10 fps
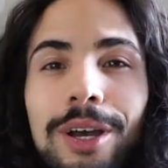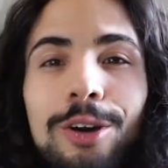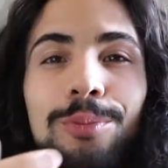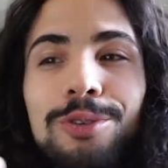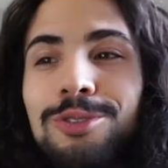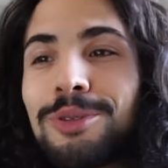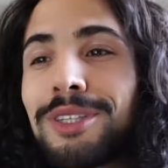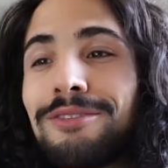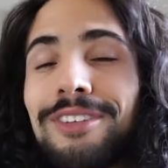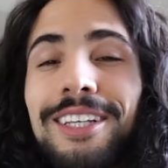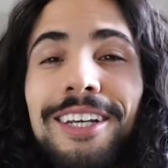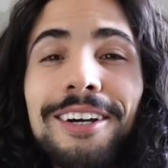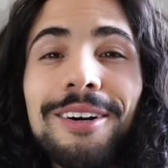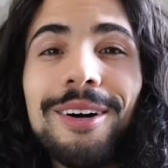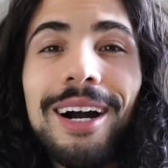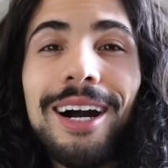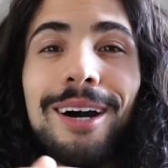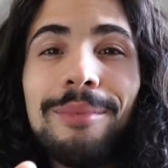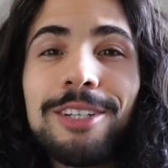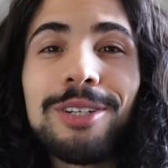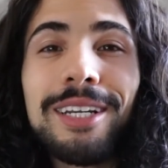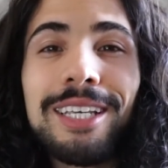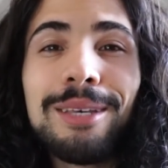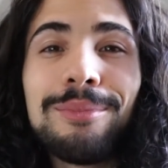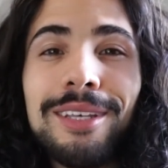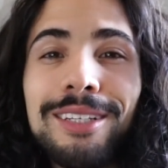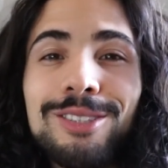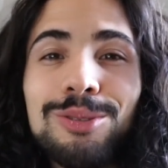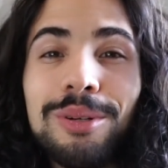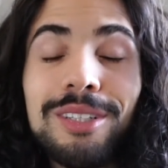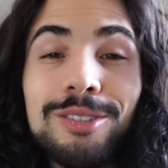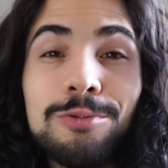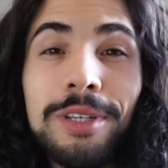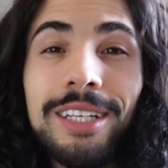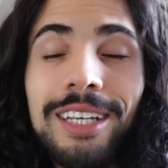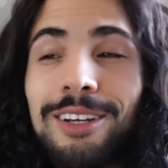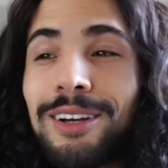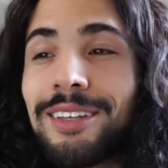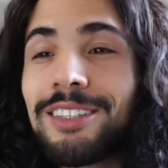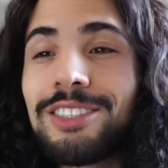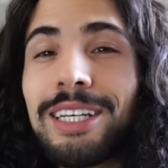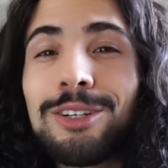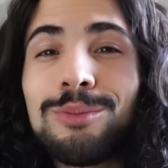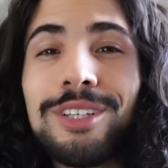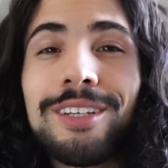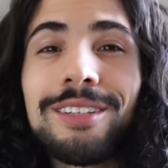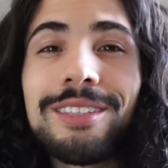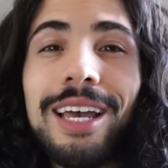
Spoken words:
I hope you enjoyed the video. I try to keep things short and sweet here on the channel because